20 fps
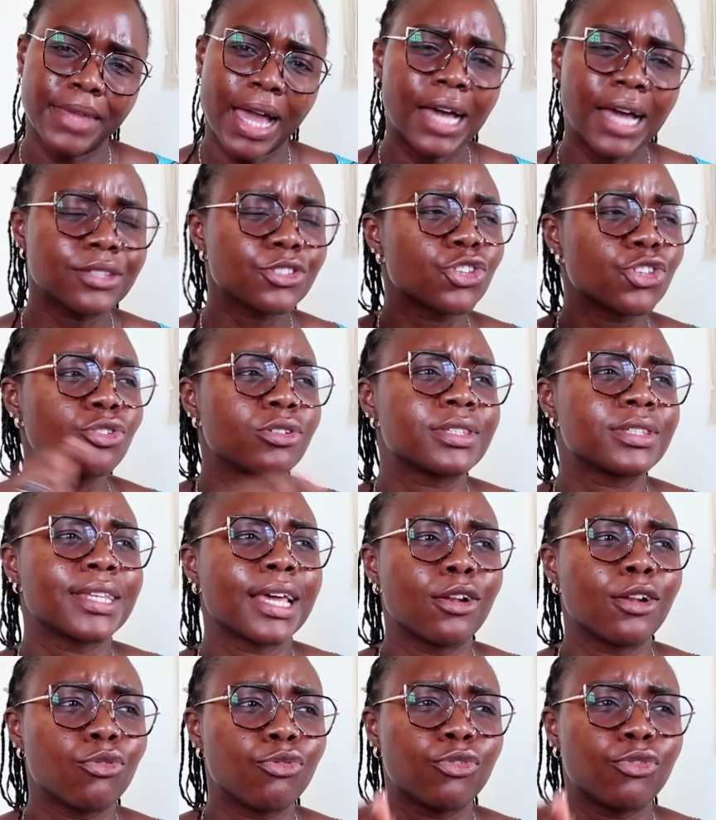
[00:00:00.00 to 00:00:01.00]
Ask
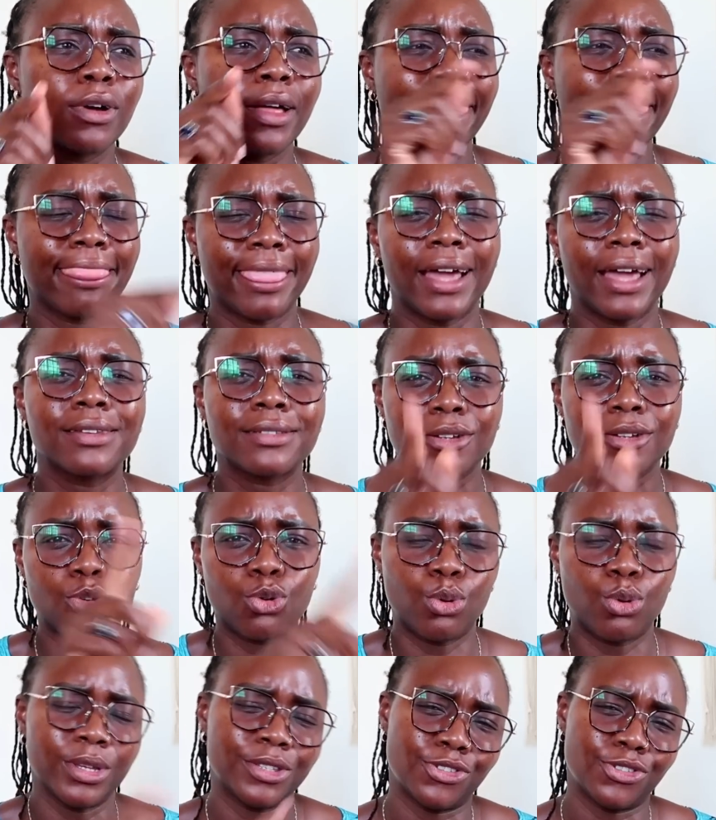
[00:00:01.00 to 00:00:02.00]
yourself that
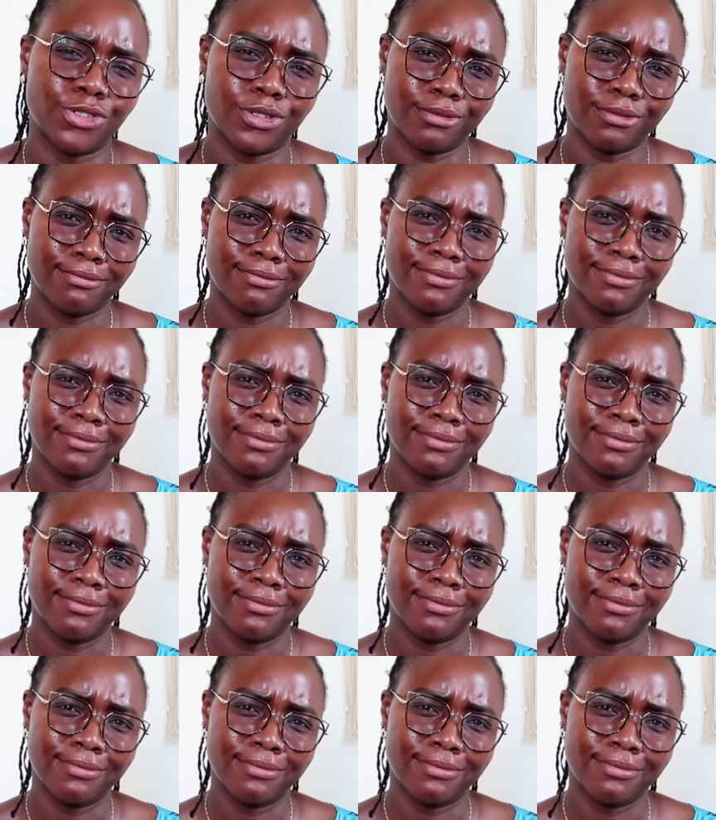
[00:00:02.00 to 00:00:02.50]
question.